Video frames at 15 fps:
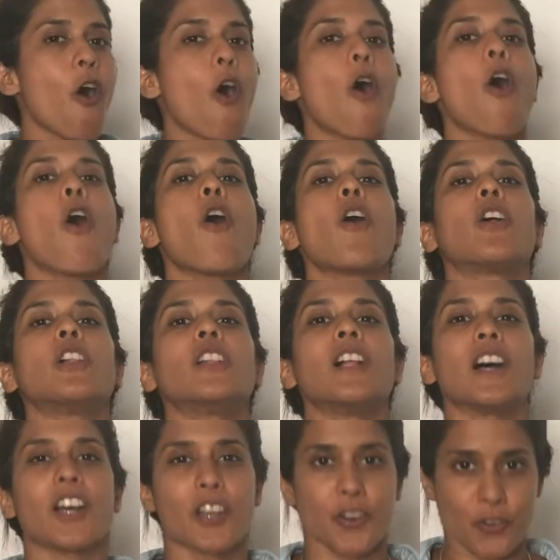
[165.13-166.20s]
all
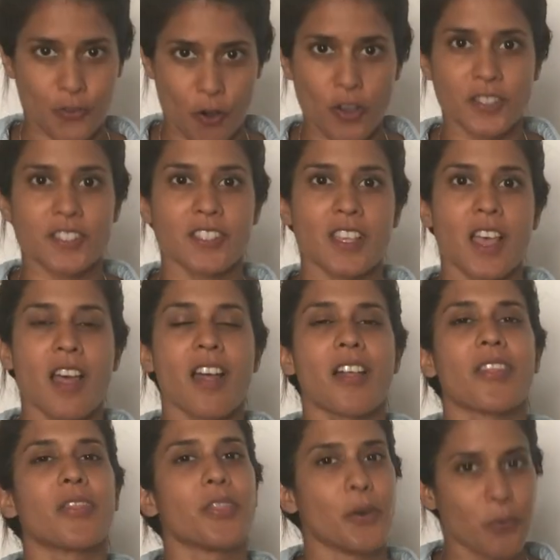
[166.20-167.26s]
across
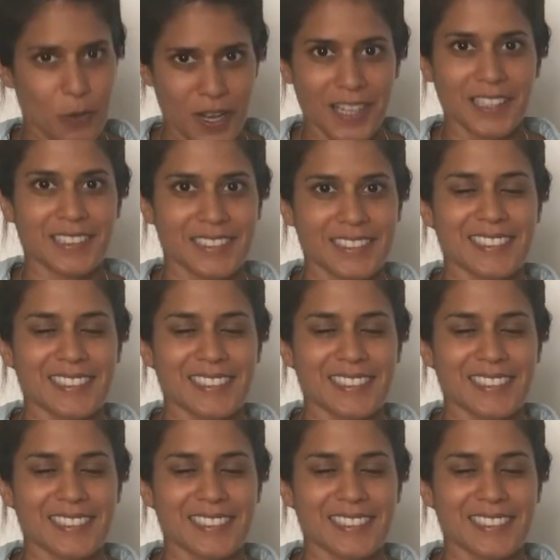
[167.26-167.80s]
the world.